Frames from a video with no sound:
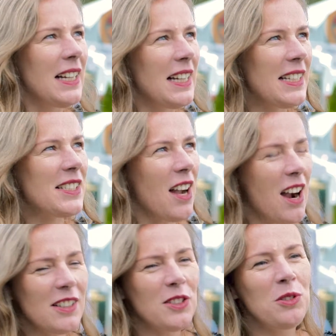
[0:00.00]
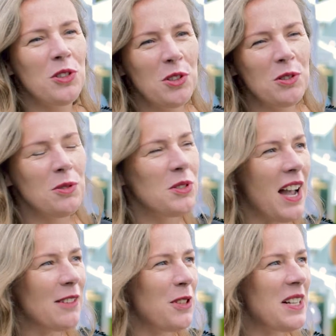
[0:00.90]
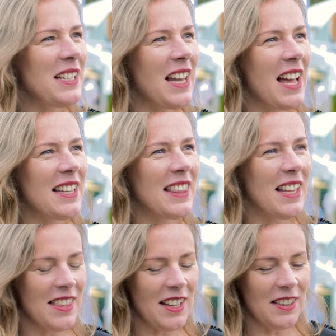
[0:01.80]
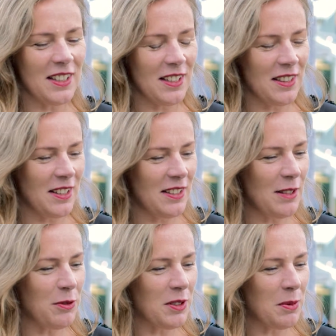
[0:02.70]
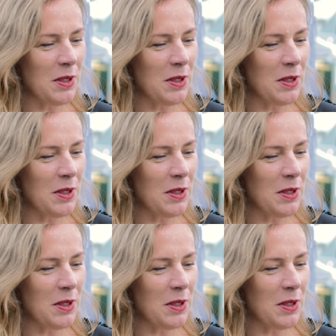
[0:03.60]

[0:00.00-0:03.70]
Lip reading: It's hard to choose. I really like the difference,